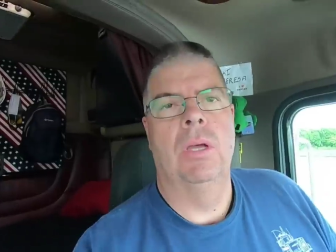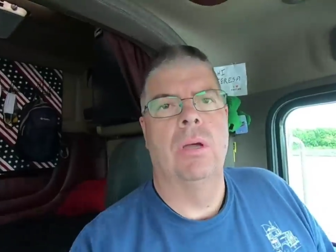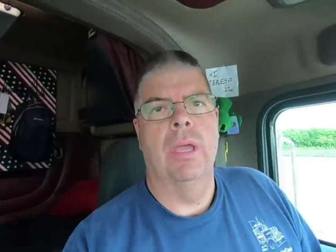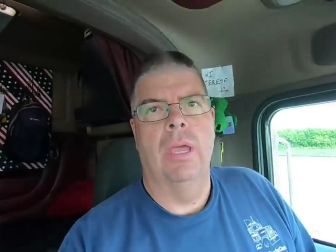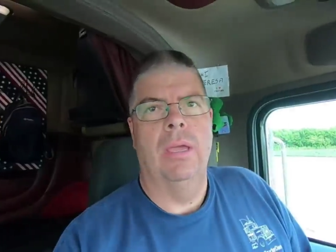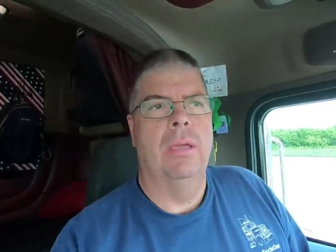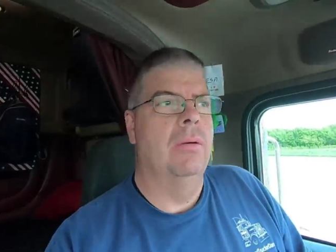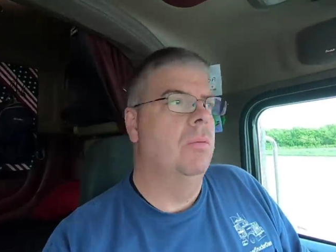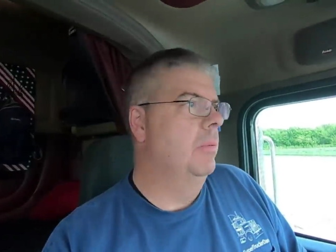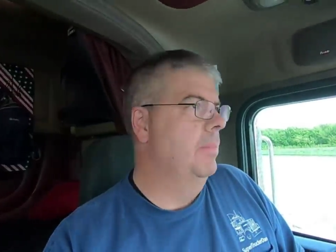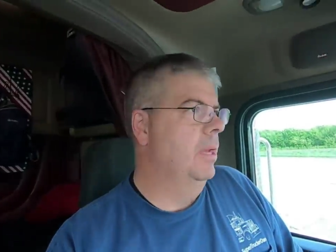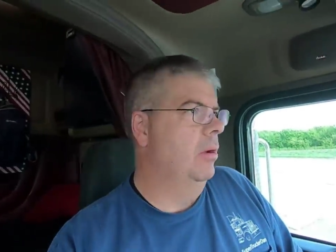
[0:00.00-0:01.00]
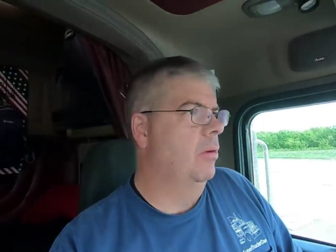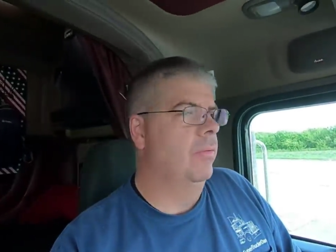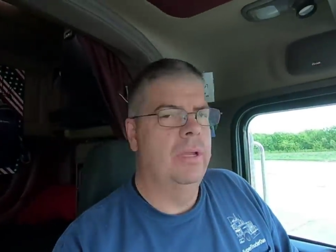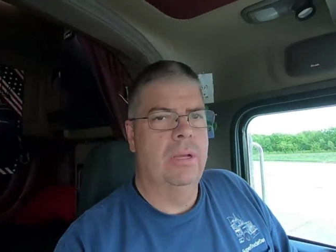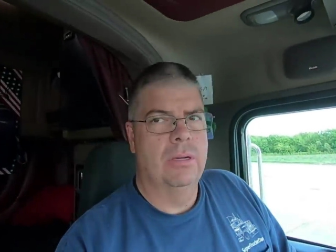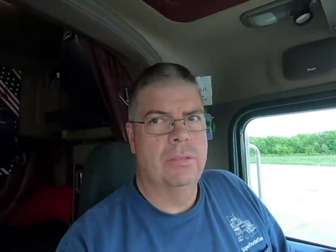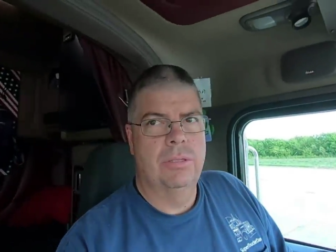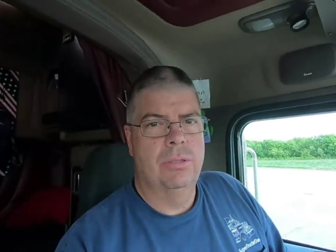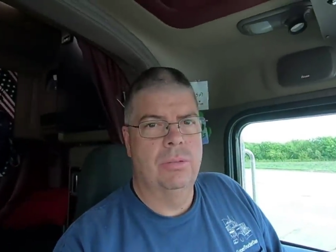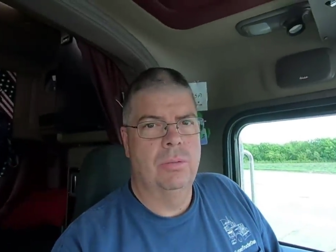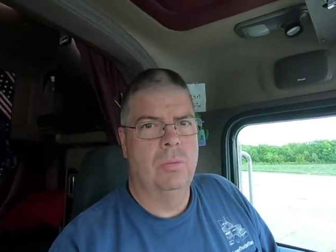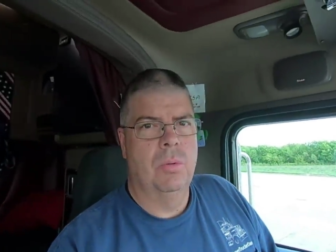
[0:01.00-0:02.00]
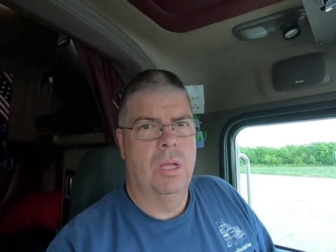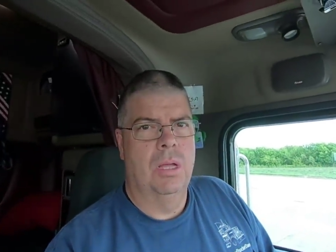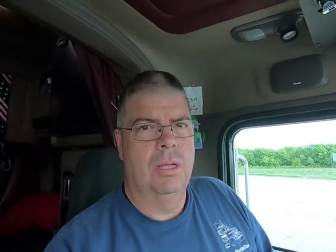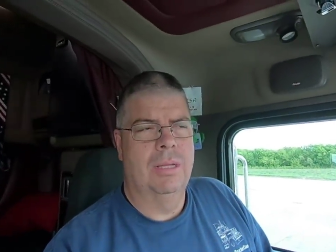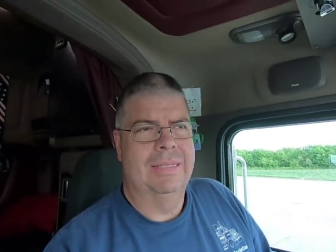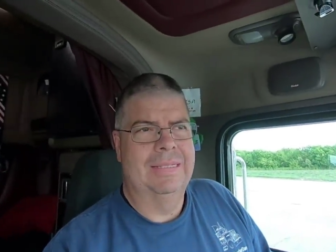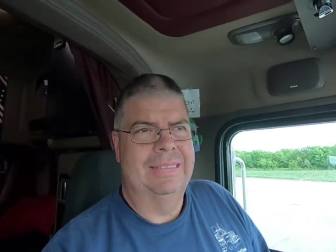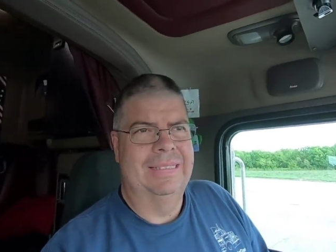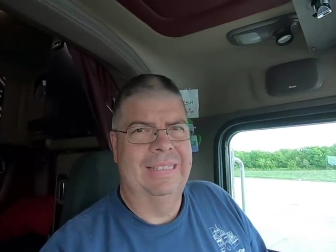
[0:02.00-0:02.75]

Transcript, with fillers: Okay, we made it over here to uh,